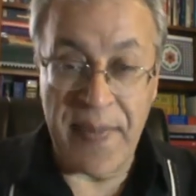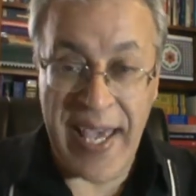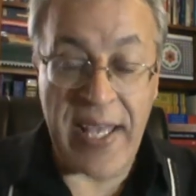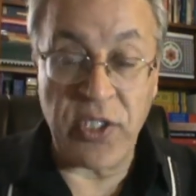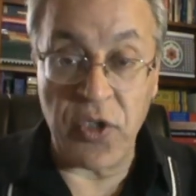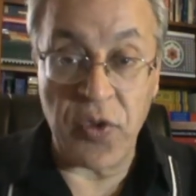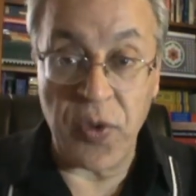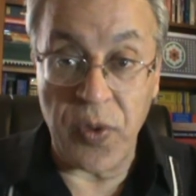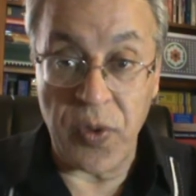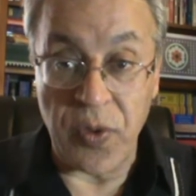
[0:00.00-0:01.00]

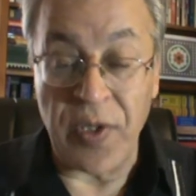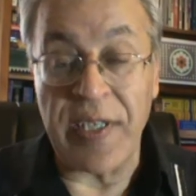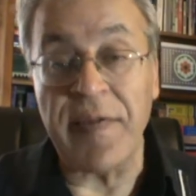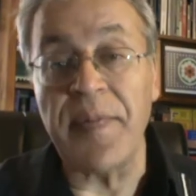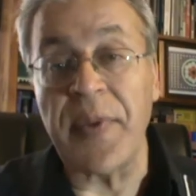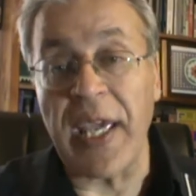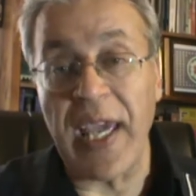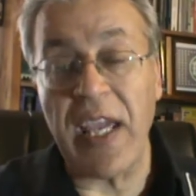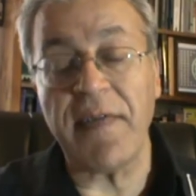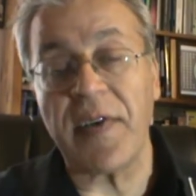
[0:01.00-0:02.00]
attitude or even
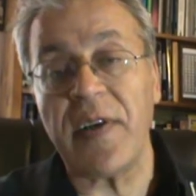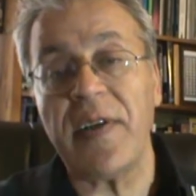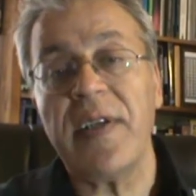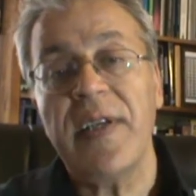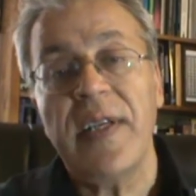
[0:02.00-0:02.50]
behavior,